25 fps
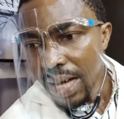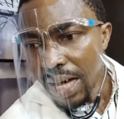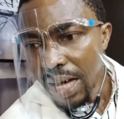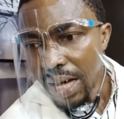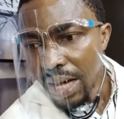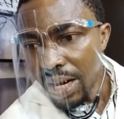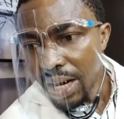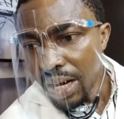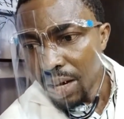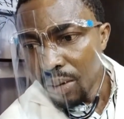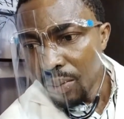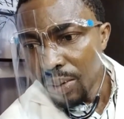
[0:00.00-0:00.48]

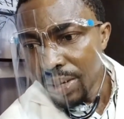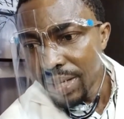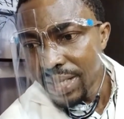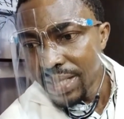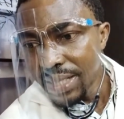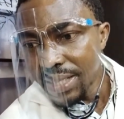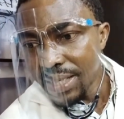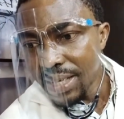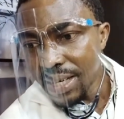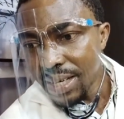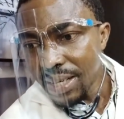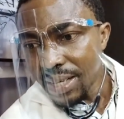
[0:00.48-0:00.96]
Another
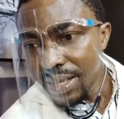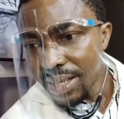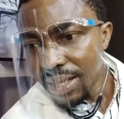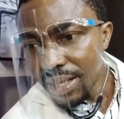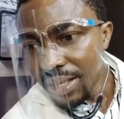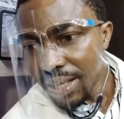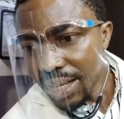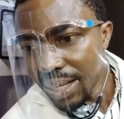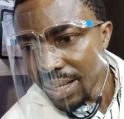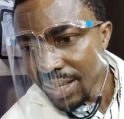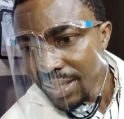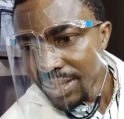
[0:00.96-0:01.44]
one is
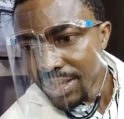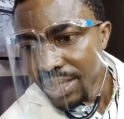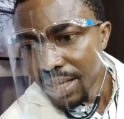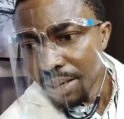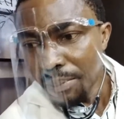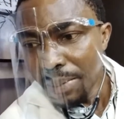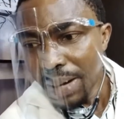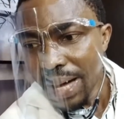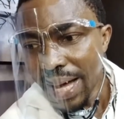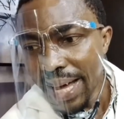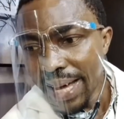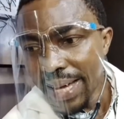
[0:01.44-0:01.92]

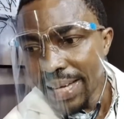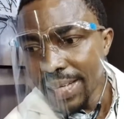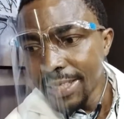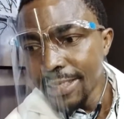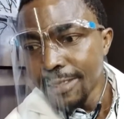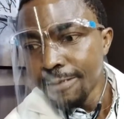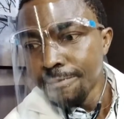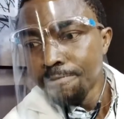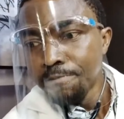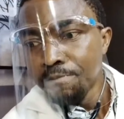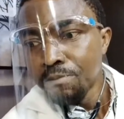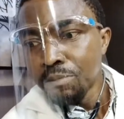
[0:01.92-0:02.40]

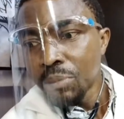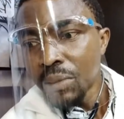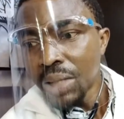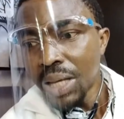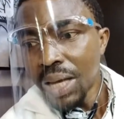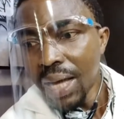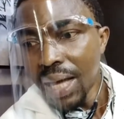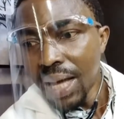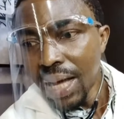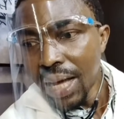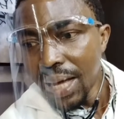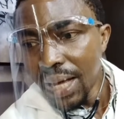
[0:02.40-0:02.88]
galantamine,
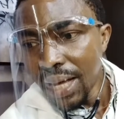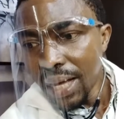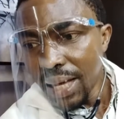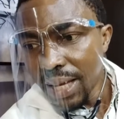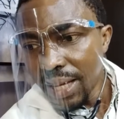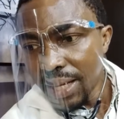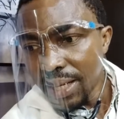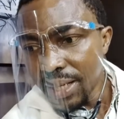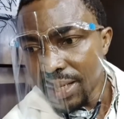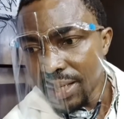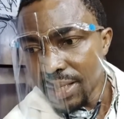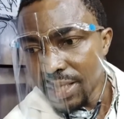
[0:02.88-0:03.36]

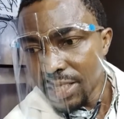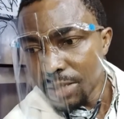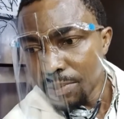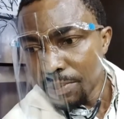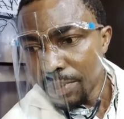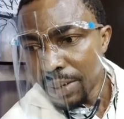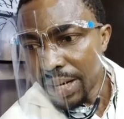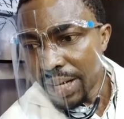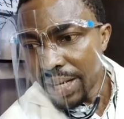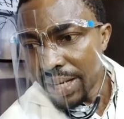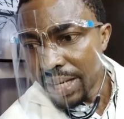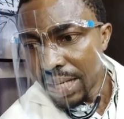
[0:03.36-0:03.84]
and its
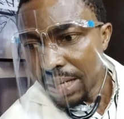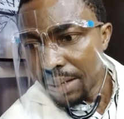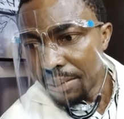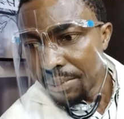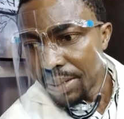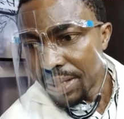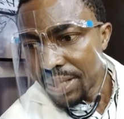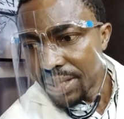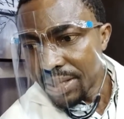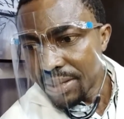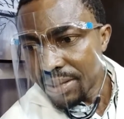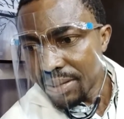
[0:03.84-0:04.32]
brand
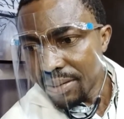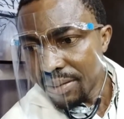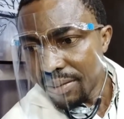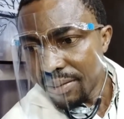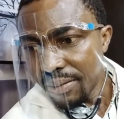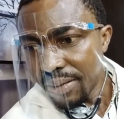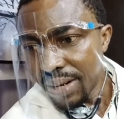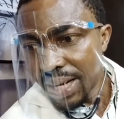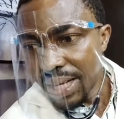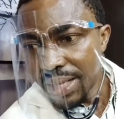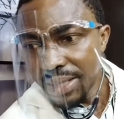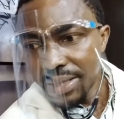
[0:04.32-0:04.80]
name is
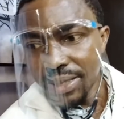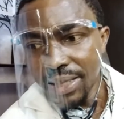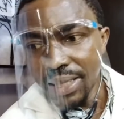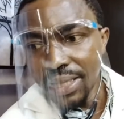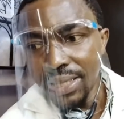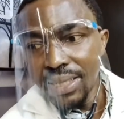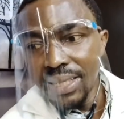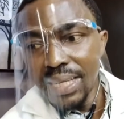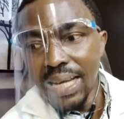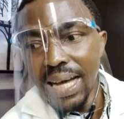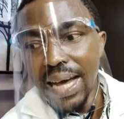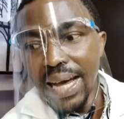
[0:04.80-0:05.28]

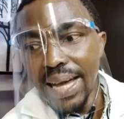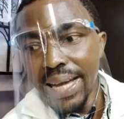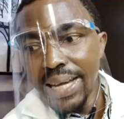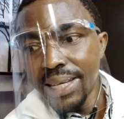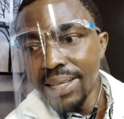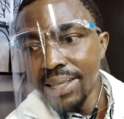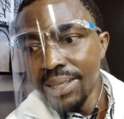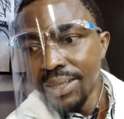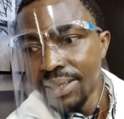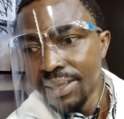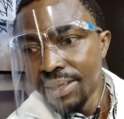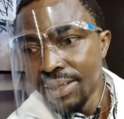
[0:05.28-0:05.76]

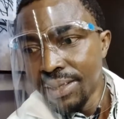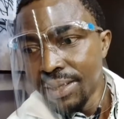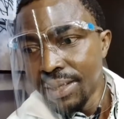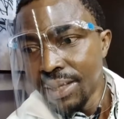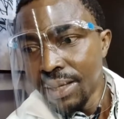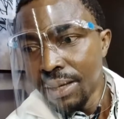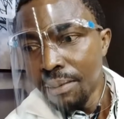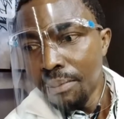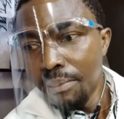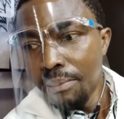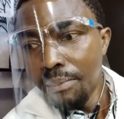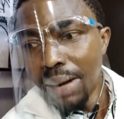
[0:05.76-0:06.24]
Razandine,
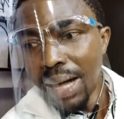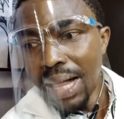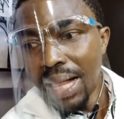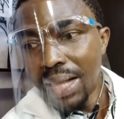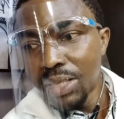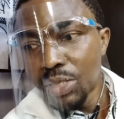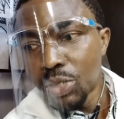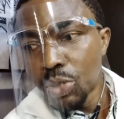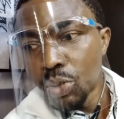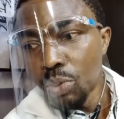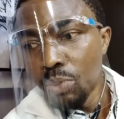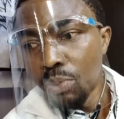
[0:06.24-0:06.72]

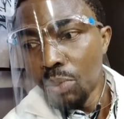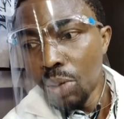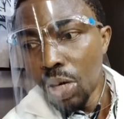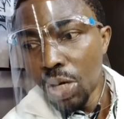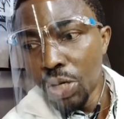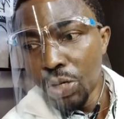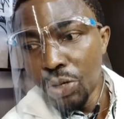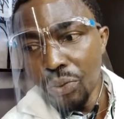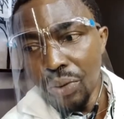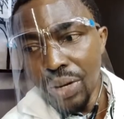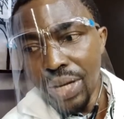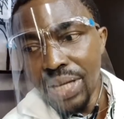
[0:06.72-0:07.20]
mild to
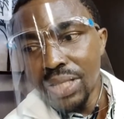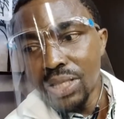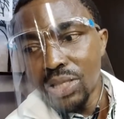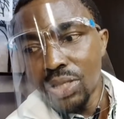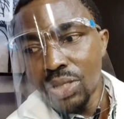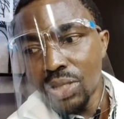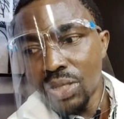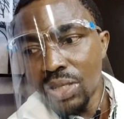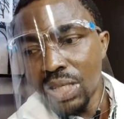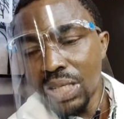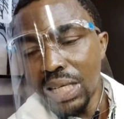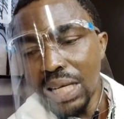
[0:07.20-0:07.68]

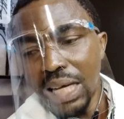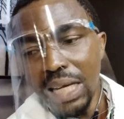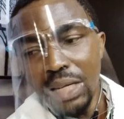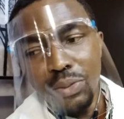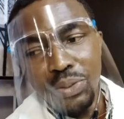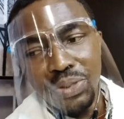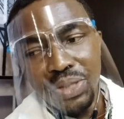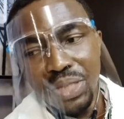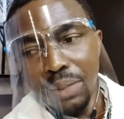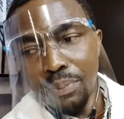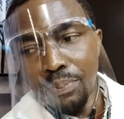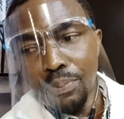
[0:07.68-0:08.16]
moderate,
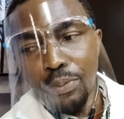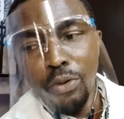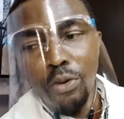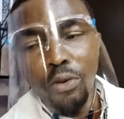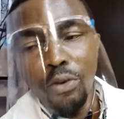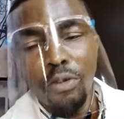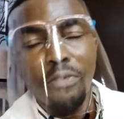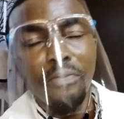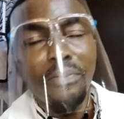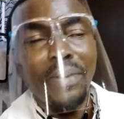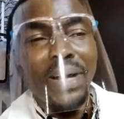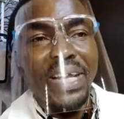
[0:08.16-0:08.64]
and was
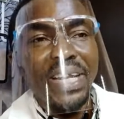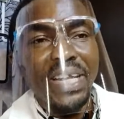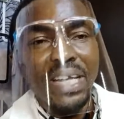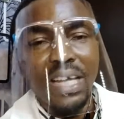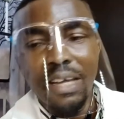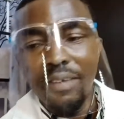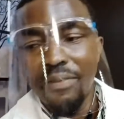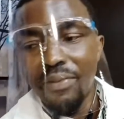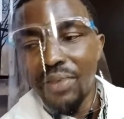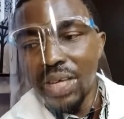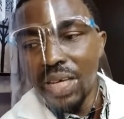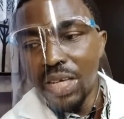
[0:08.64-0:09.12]
approved by the
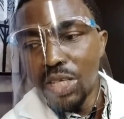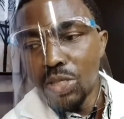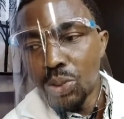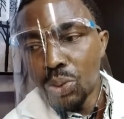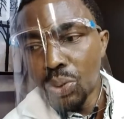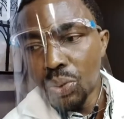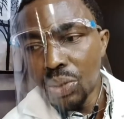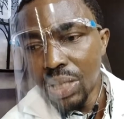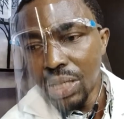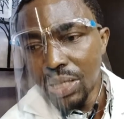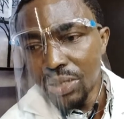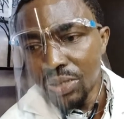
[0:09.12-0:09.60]
FDA
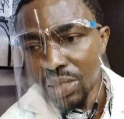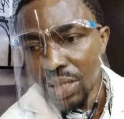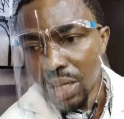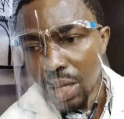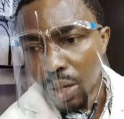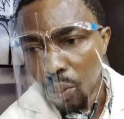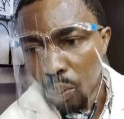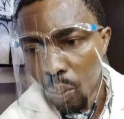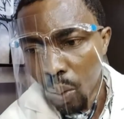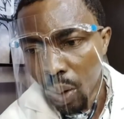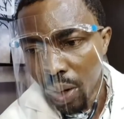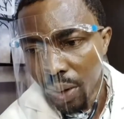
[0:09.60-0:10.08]
in
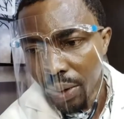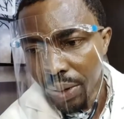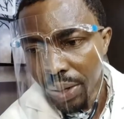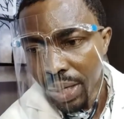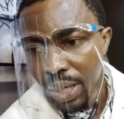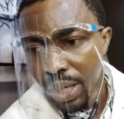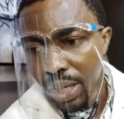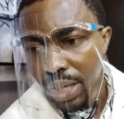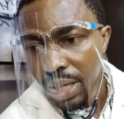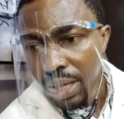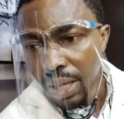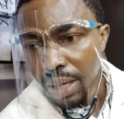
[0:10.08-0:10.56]

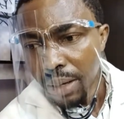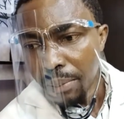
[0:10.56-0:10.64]
2001.